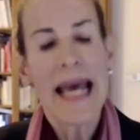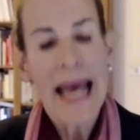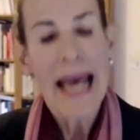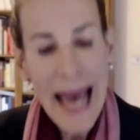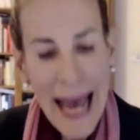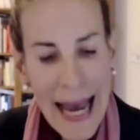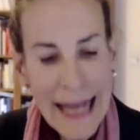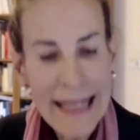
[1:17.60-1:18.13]

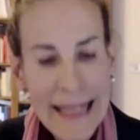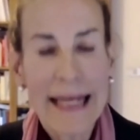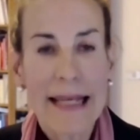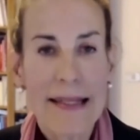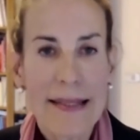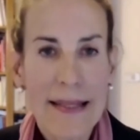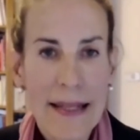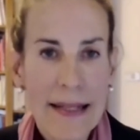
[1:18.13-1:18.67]
and
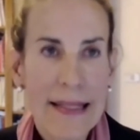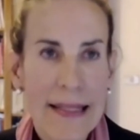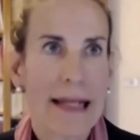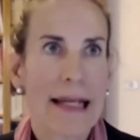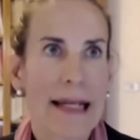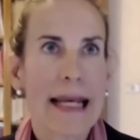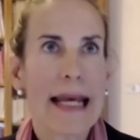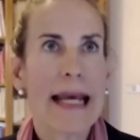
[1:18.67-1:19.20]

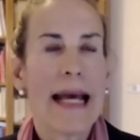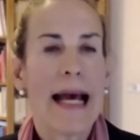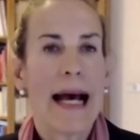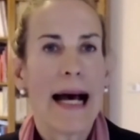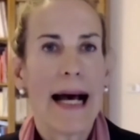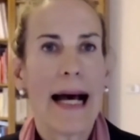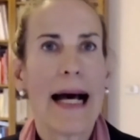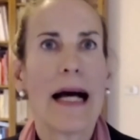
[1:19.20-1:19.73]
certainly
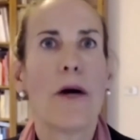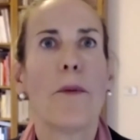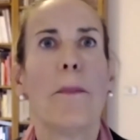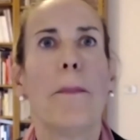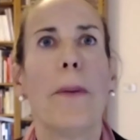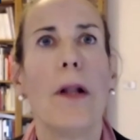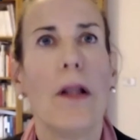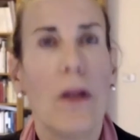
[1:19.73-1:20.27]
how
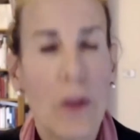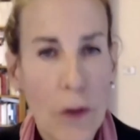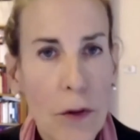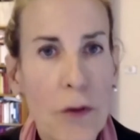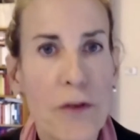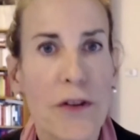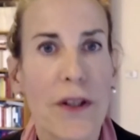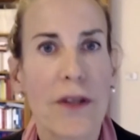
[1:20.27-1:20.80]

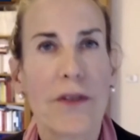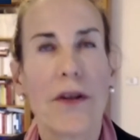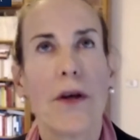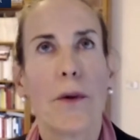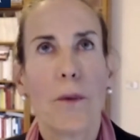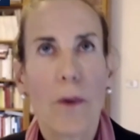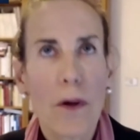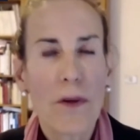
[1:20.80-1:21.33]
polluted
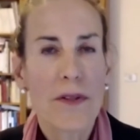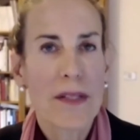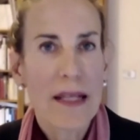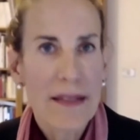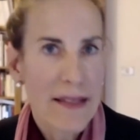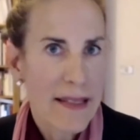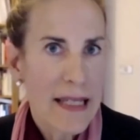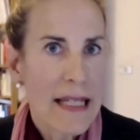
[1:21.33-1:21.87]
was the
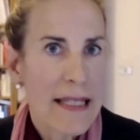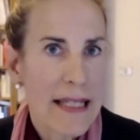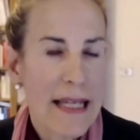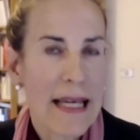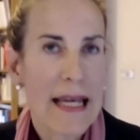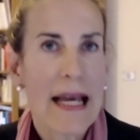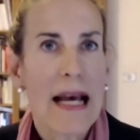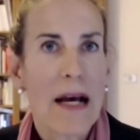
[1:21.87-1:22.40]

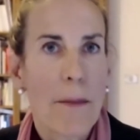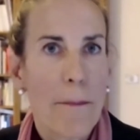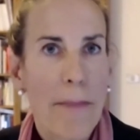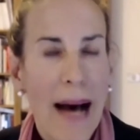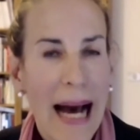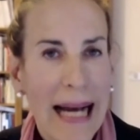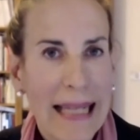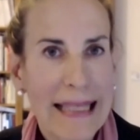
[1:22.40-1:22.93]
city
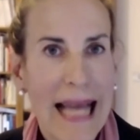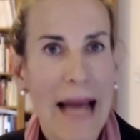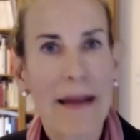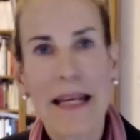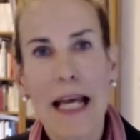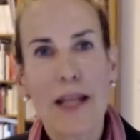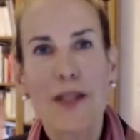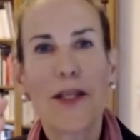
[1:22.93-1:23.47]
back then.
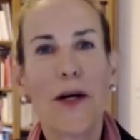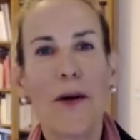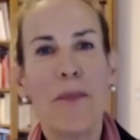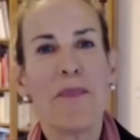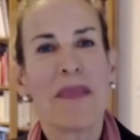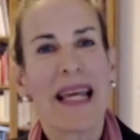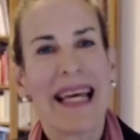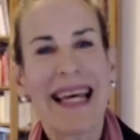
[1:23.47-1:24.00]
So
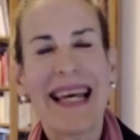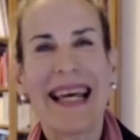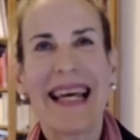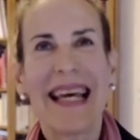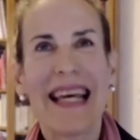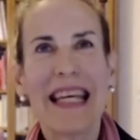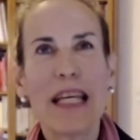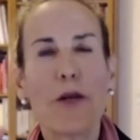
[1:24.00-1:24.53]
uh,
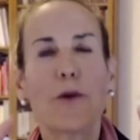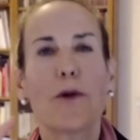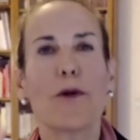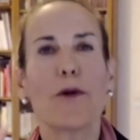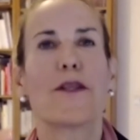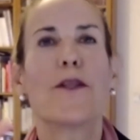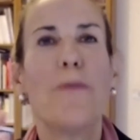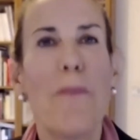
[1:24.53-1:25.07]
you could
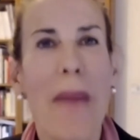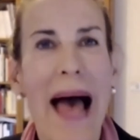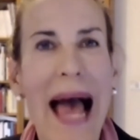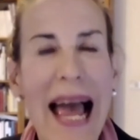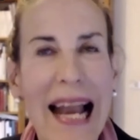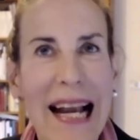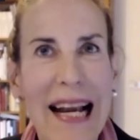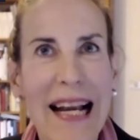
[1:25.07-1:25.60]

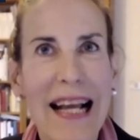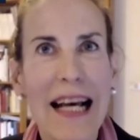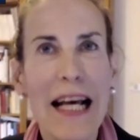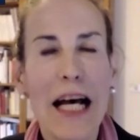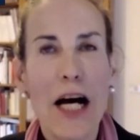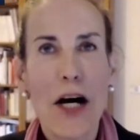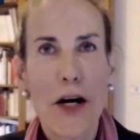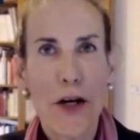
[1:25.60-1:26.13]
smell
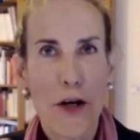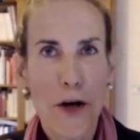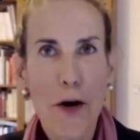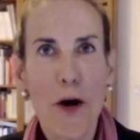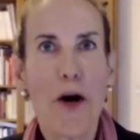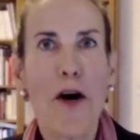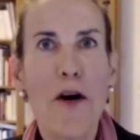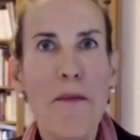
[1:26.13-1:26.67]

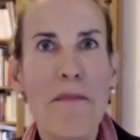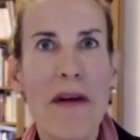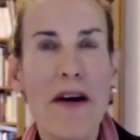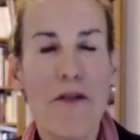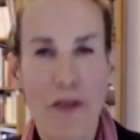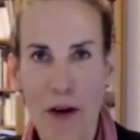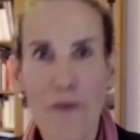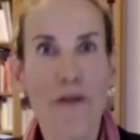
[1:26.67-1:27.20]
Rome
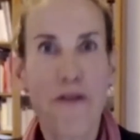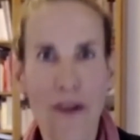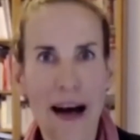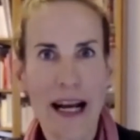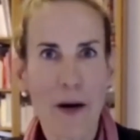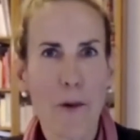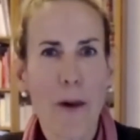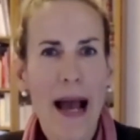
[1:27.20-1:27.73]
from far
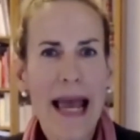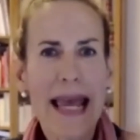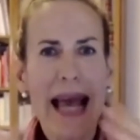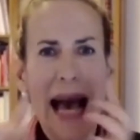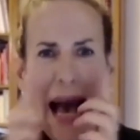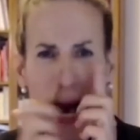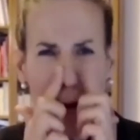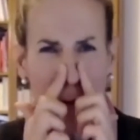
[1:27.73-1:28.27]
away.
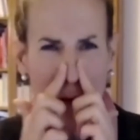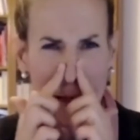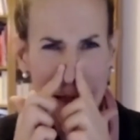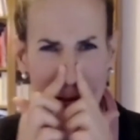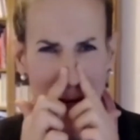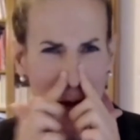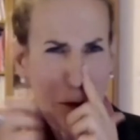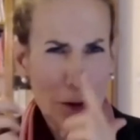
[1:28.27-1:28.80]
Our
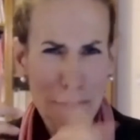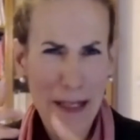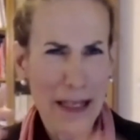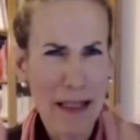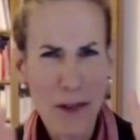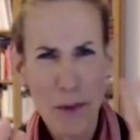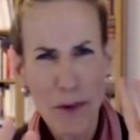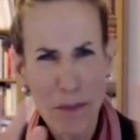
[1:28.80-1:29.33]

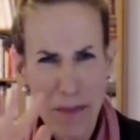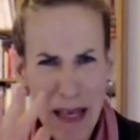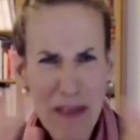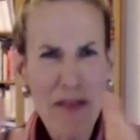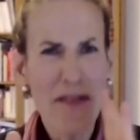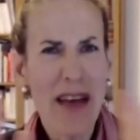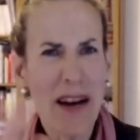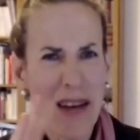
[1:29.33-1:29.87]
noses would be
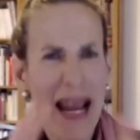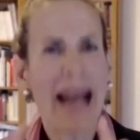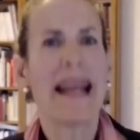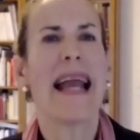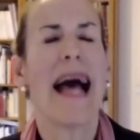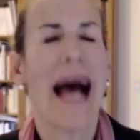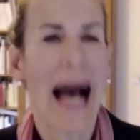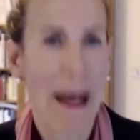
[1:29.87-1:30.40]
very
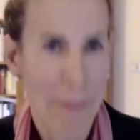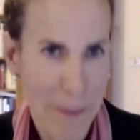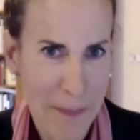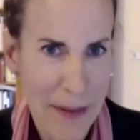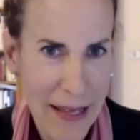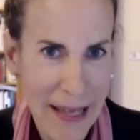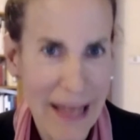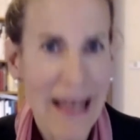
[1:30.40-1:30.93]

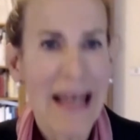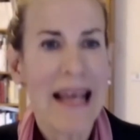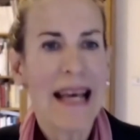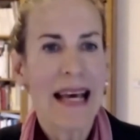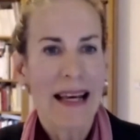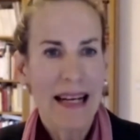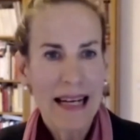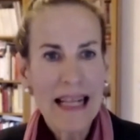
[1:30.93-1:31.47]
unhappy
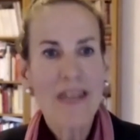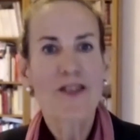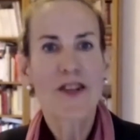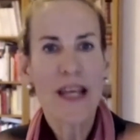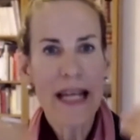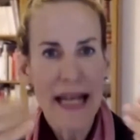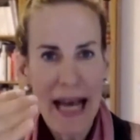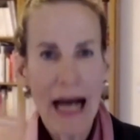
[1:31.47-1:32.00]

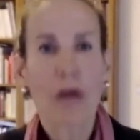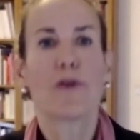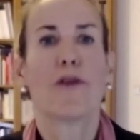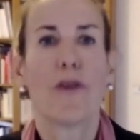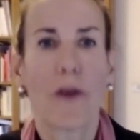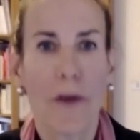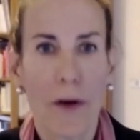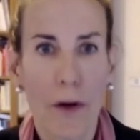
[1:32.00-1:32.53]
reaching out
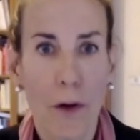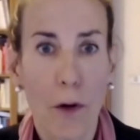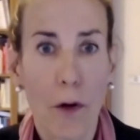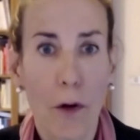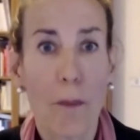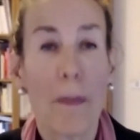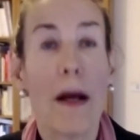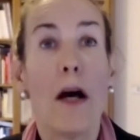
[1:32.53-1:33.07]
for
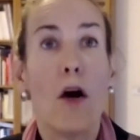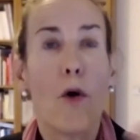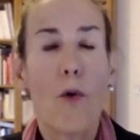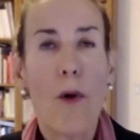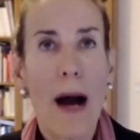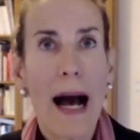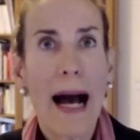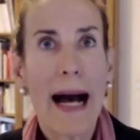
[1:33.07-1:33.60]
Rome.
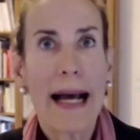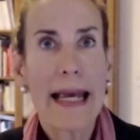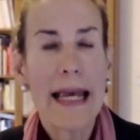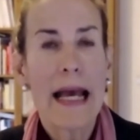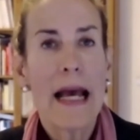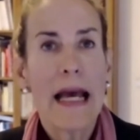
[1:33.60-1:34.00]
Why?